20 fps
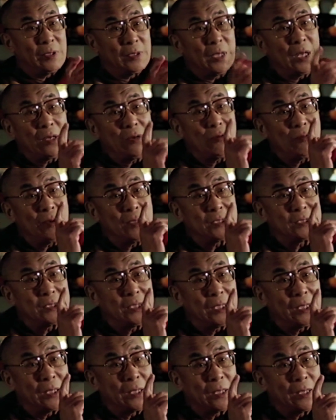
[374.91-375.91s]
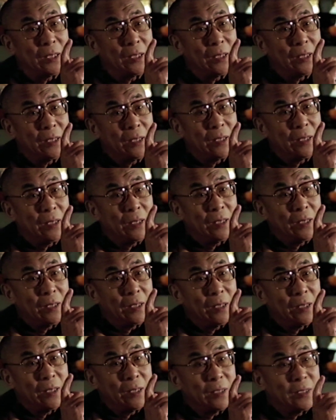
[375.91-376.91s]
Then you will see
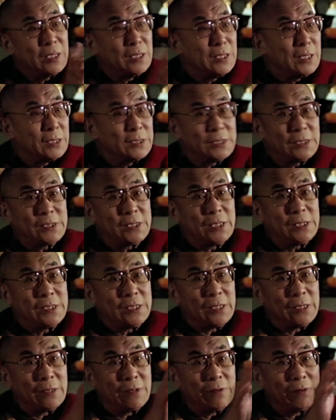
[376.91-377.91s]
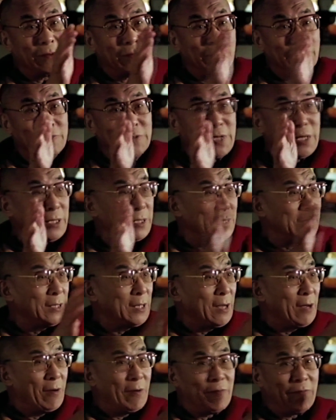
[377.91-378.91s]
the necessity of taking
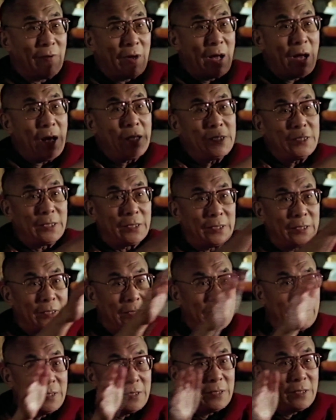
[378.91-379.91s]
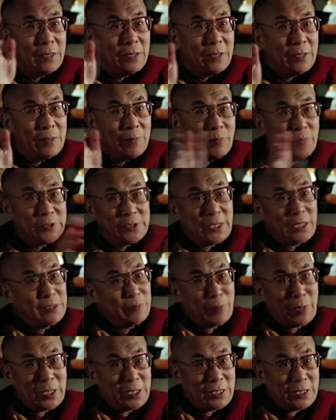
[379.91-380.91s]
care of other
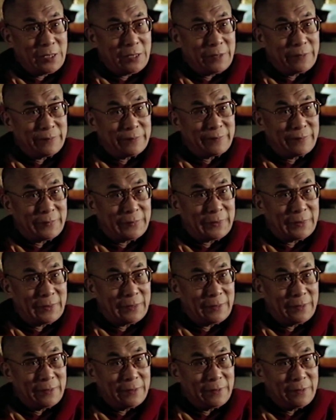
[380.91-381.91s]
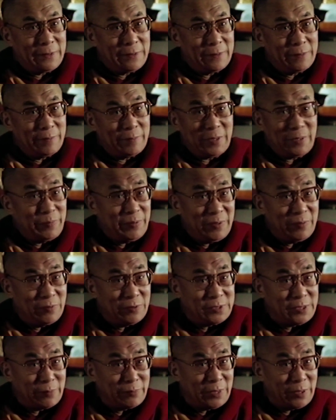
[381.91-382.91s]
beside money. But
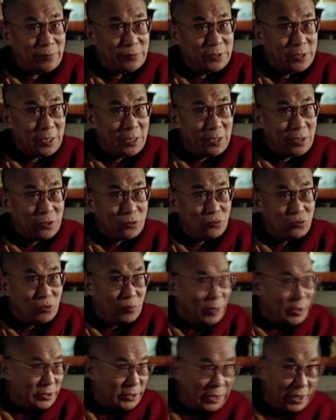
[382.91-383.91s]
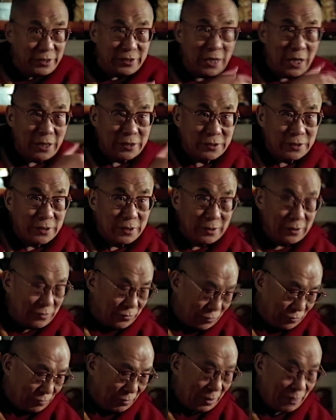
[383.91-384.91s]
people sometimes too much attached
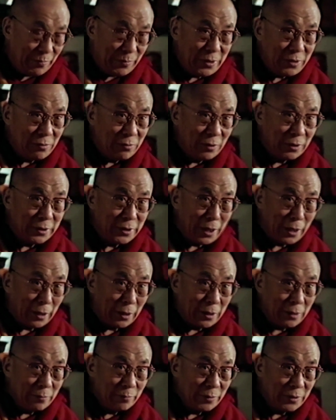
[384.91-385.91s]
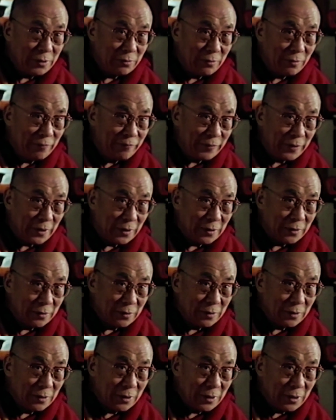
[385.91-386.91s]
to one particular thing, particular field.